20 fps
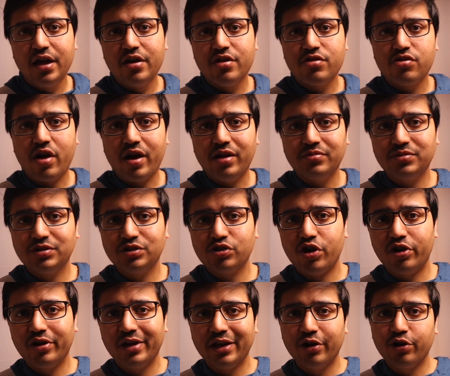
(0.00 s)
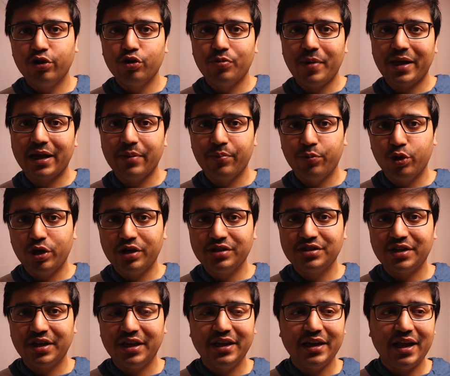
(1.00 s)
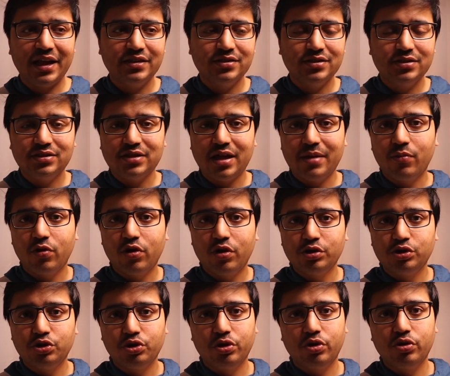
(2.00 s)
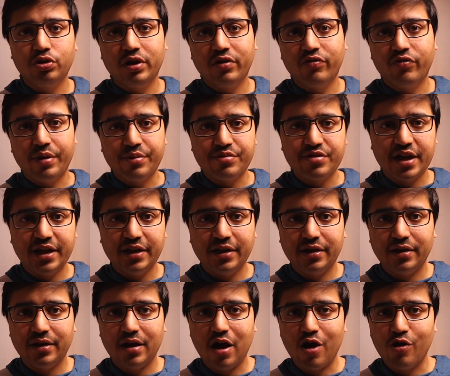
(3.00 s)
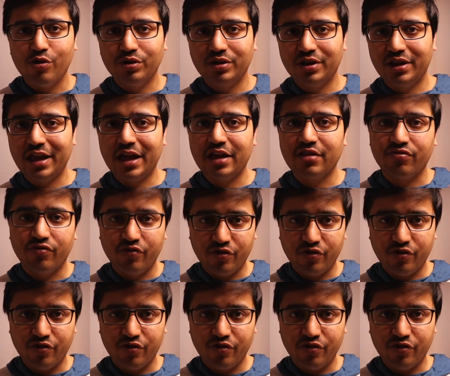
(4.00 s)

So I'm just gonna take you to my computer screen, and just I'm gonna show you their website and how things